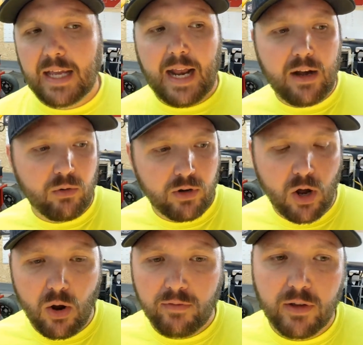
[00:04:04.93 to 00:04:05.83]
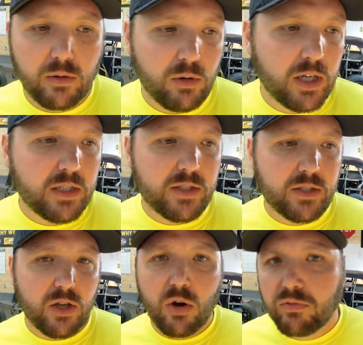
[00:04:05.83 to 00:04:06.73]
and I don't know if it
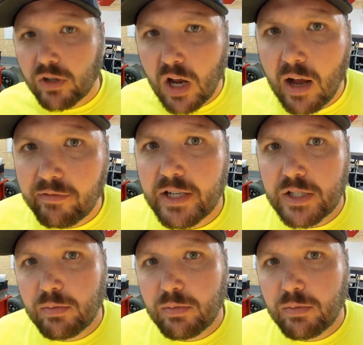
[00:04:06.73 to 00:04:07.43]
was overconfidence